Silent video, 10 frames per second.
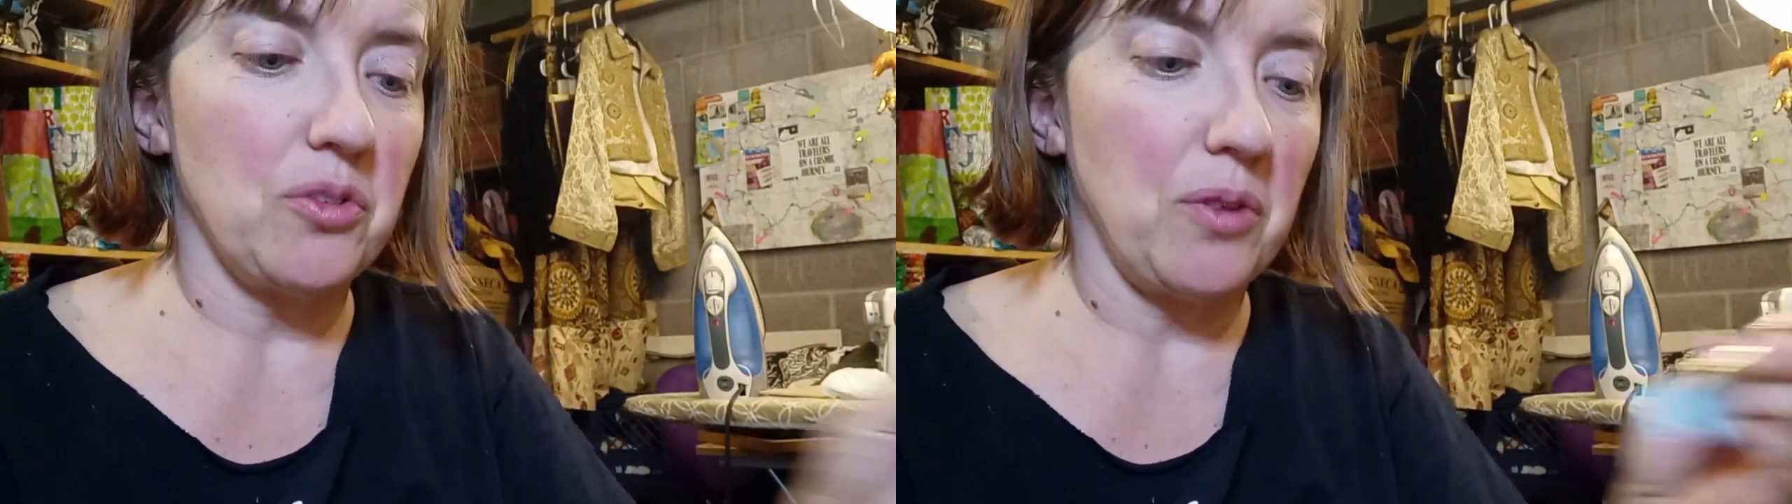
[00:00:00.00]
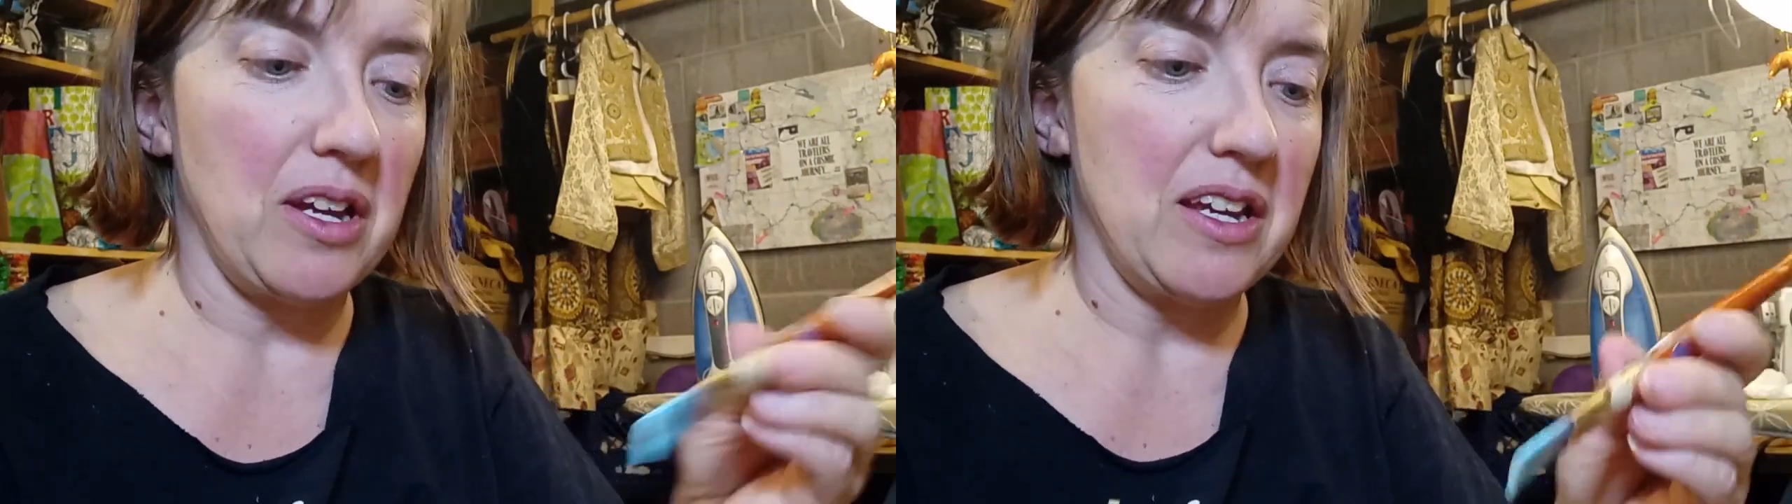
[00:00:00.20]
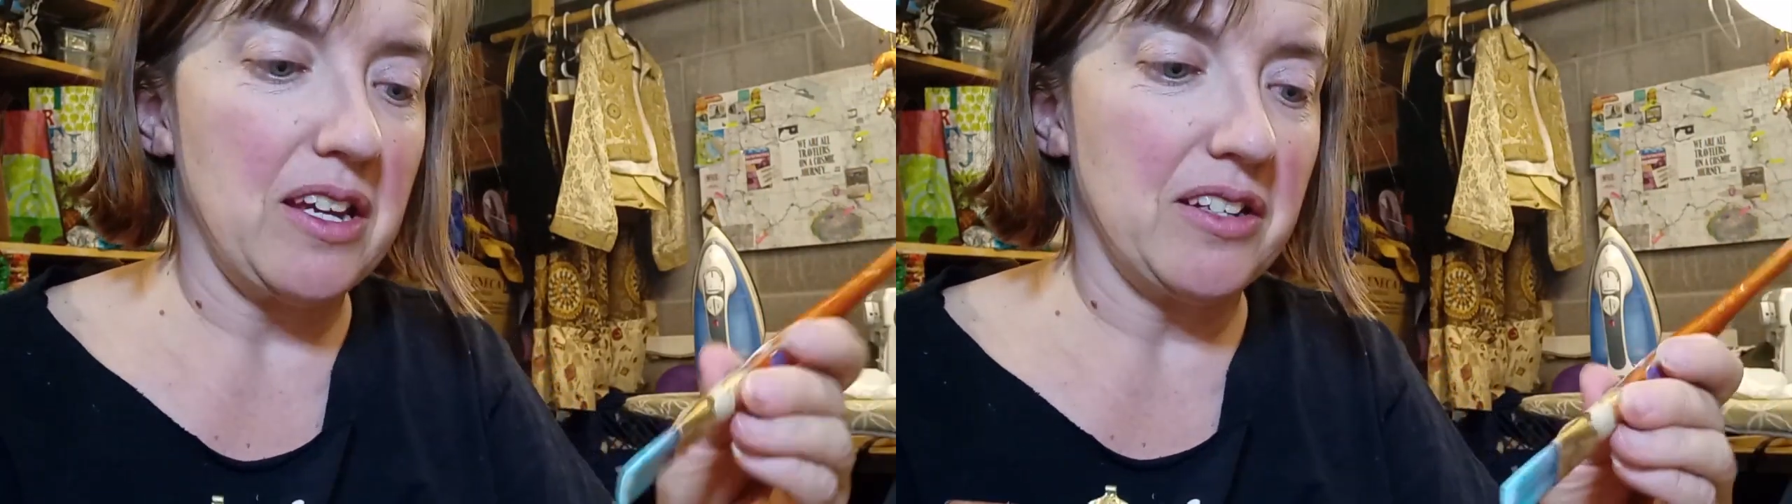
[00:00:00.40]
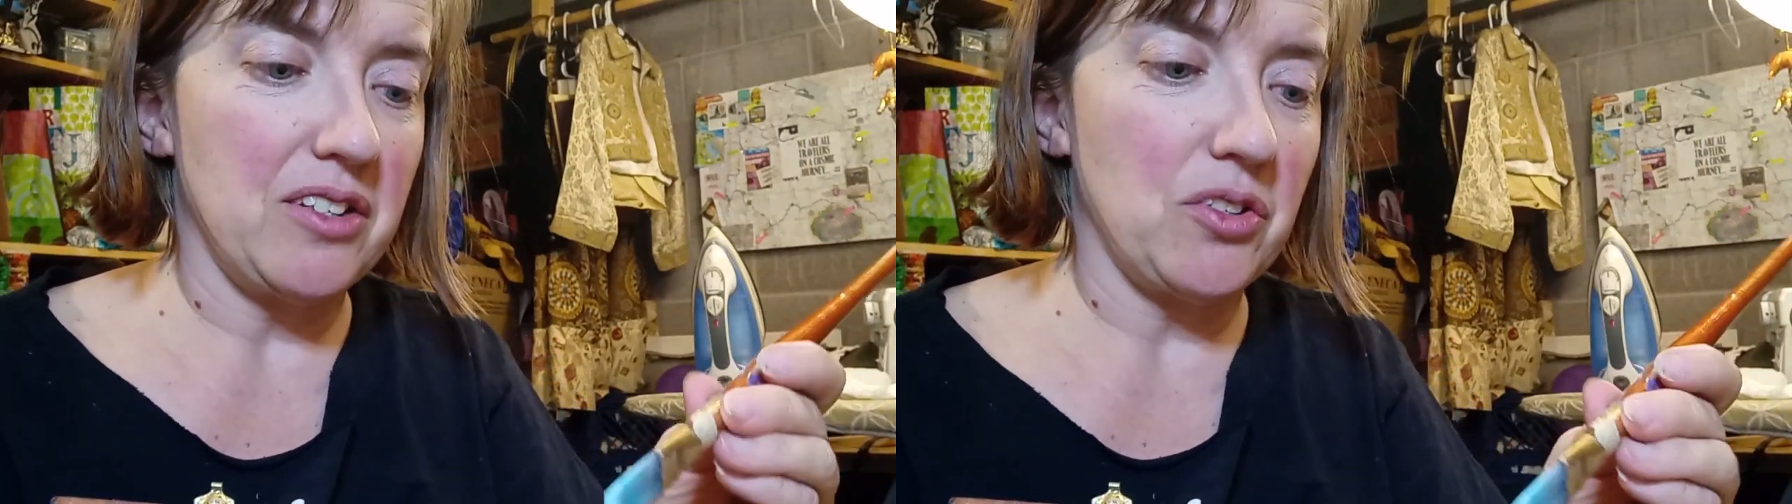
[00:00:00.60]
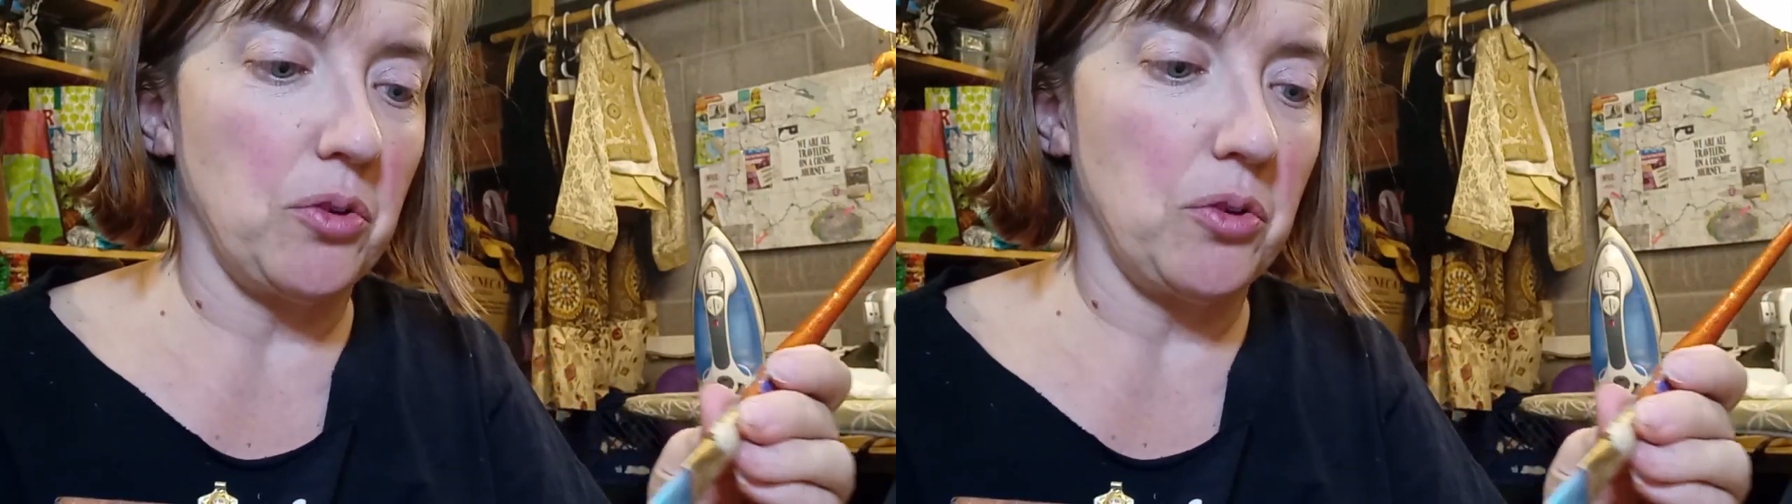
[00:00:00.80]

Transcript: great